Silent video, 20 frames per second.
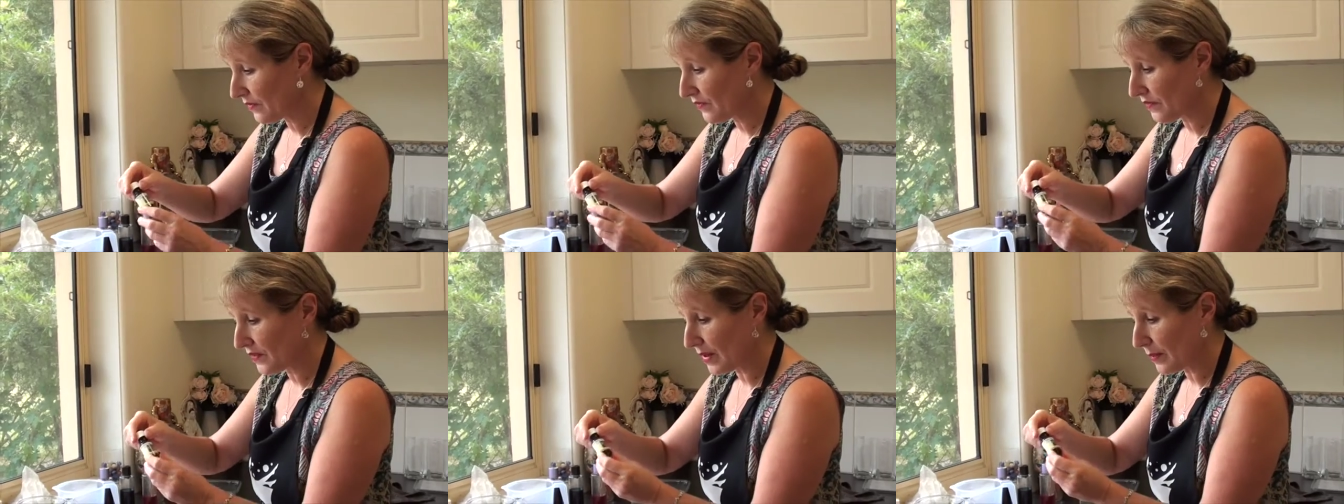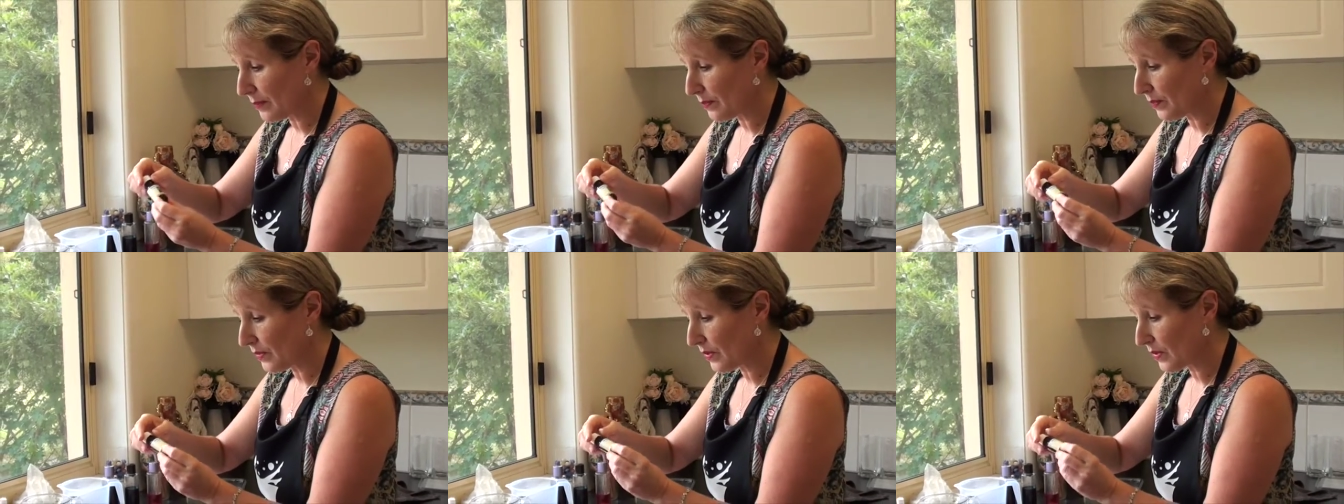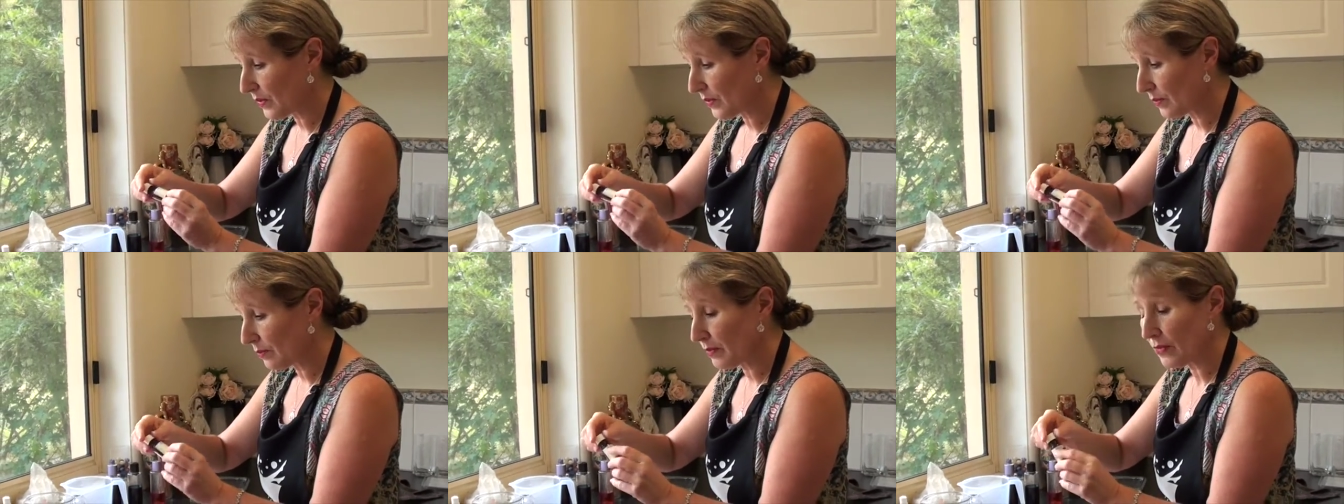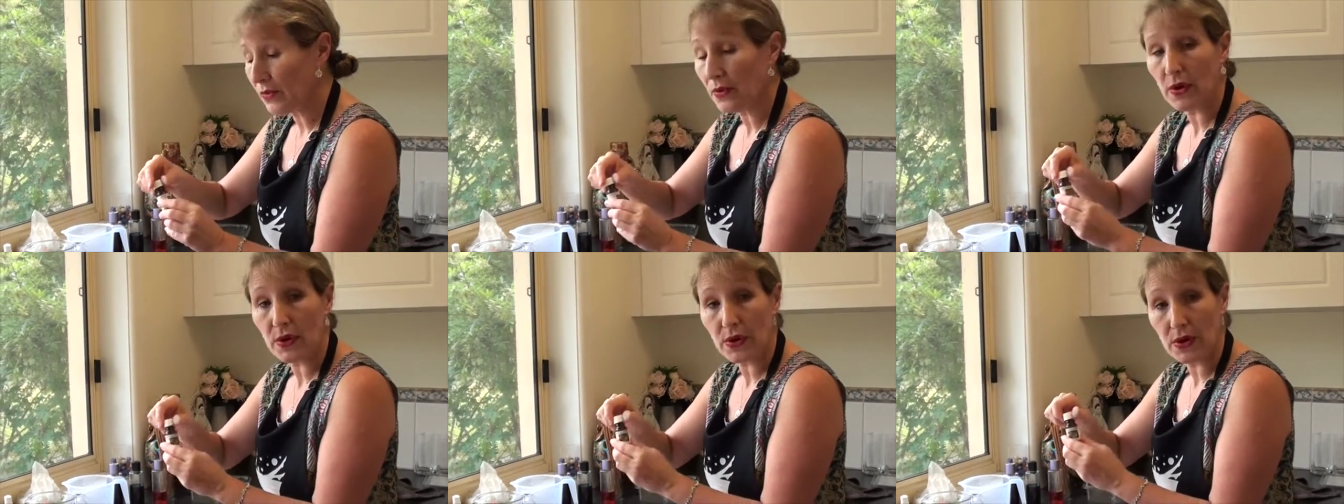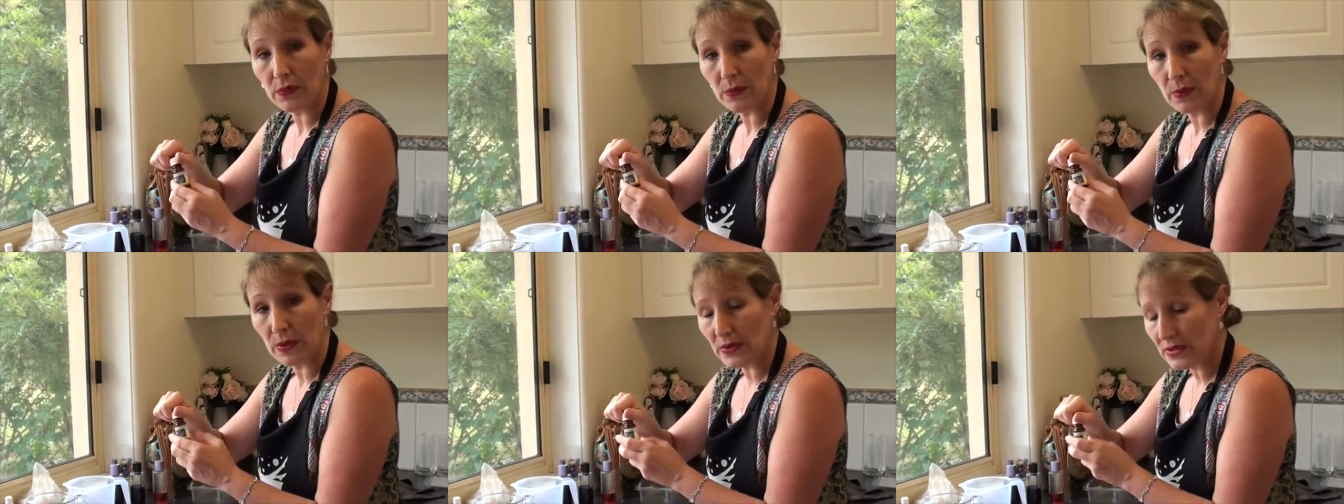of um,
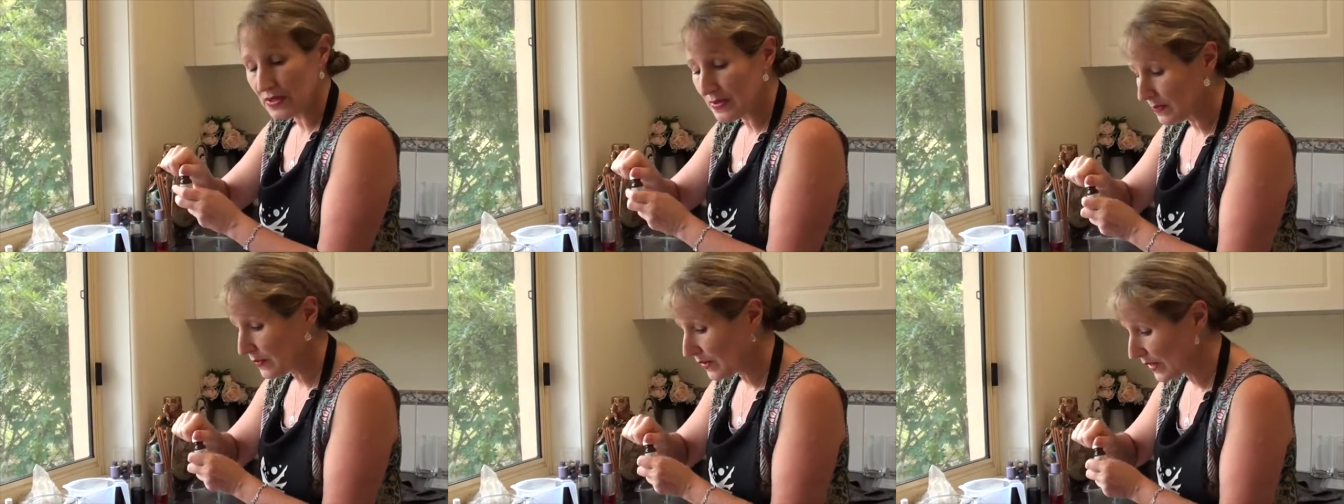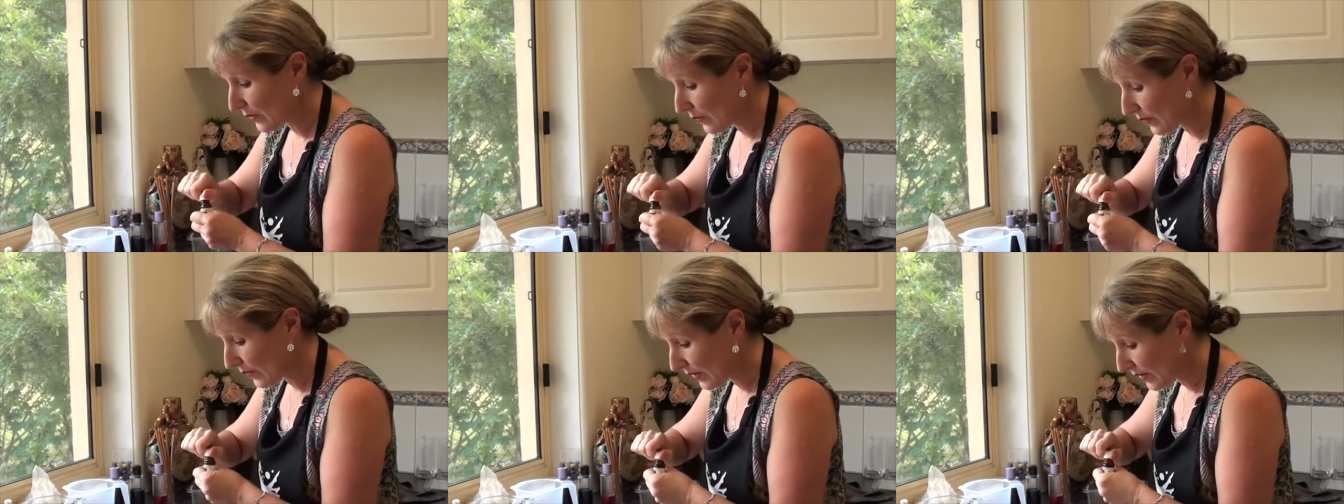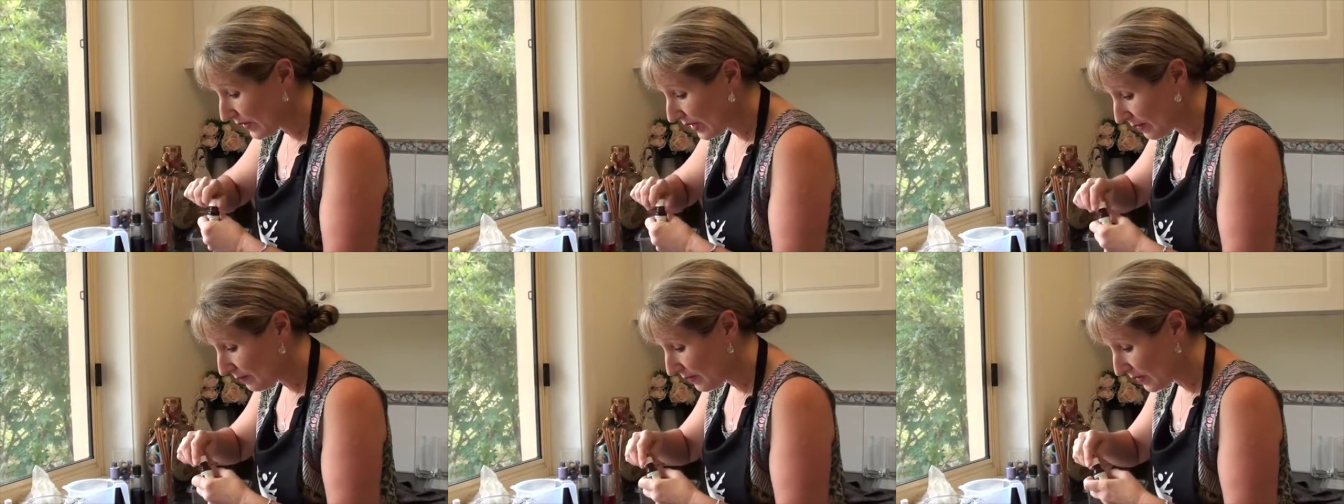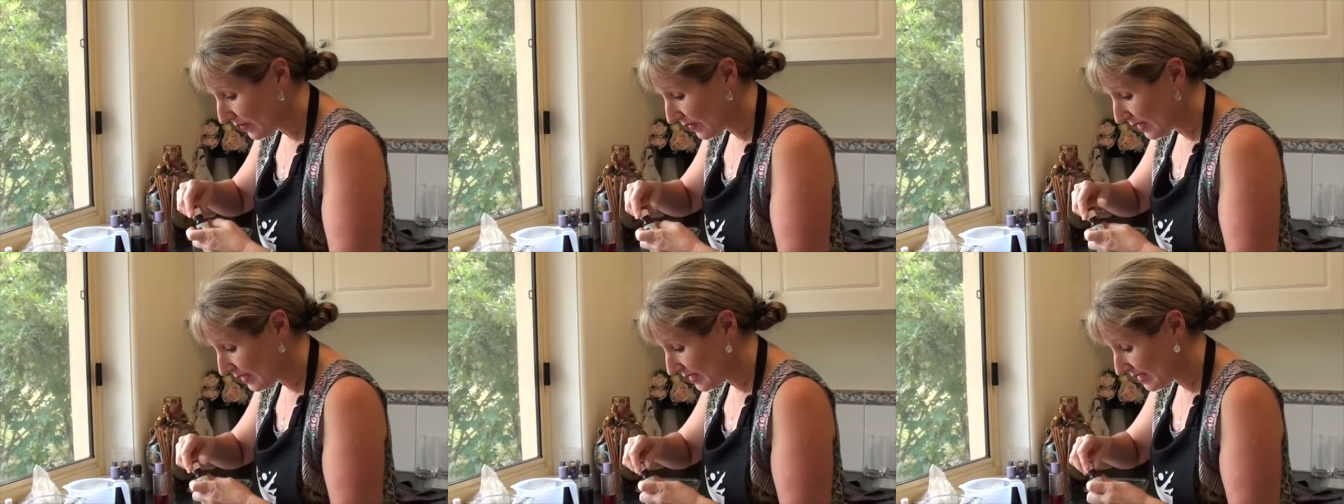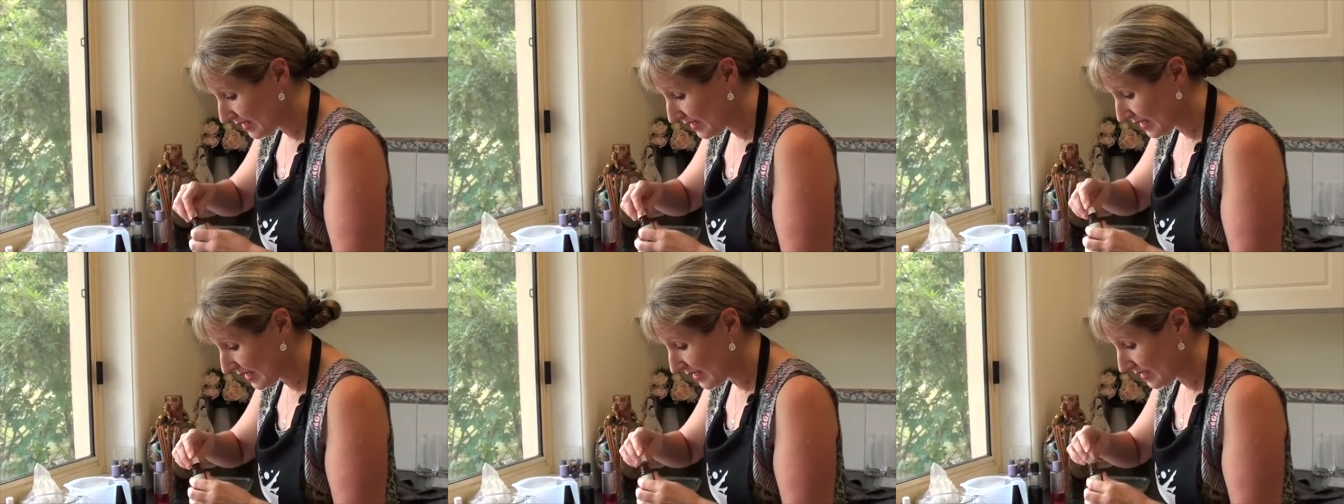Moroccan rosemary oil I'm going to
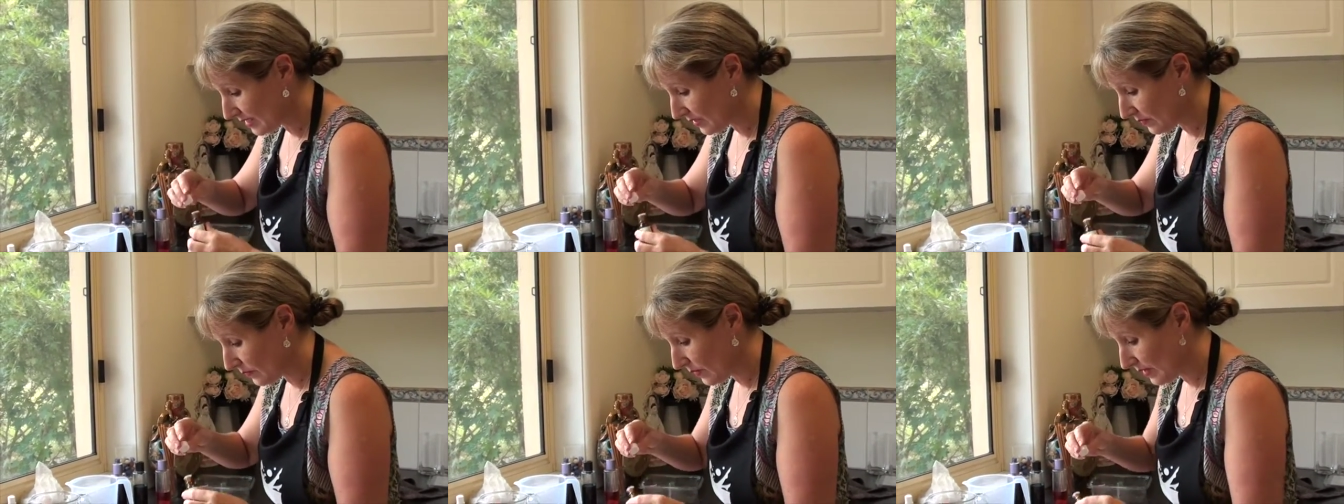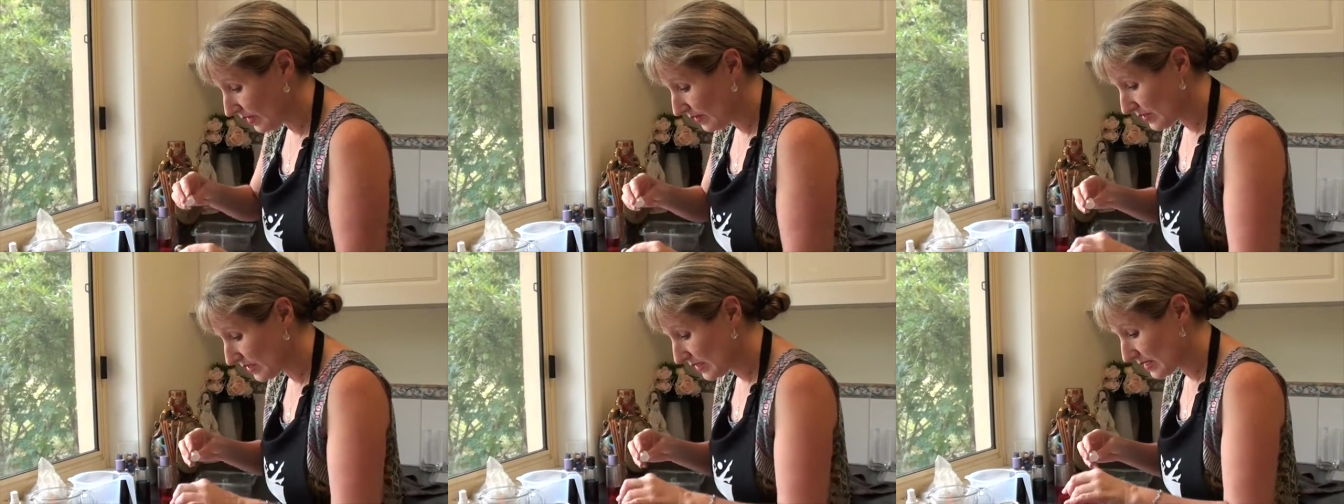scent it with,